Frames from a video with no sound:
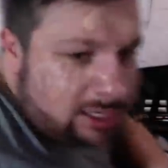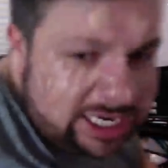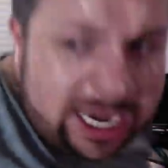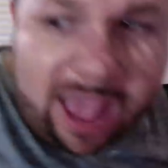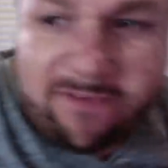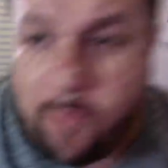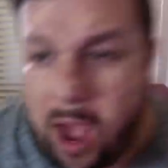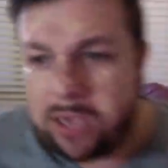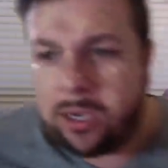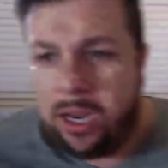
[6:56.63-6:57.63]
I did have
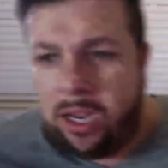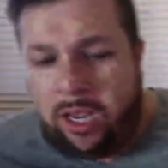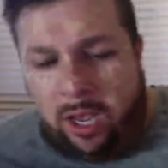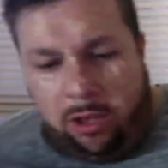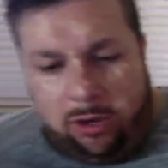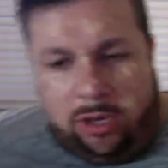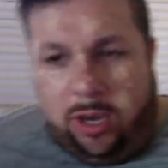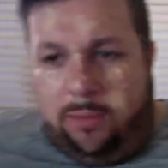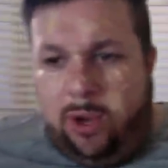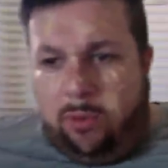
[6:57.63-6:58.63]
one. Hold on.
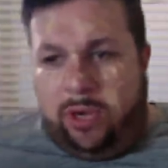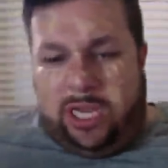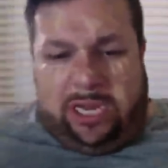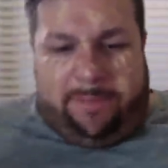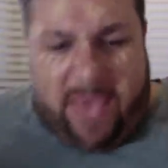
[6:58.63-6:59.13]
I'm not wearing any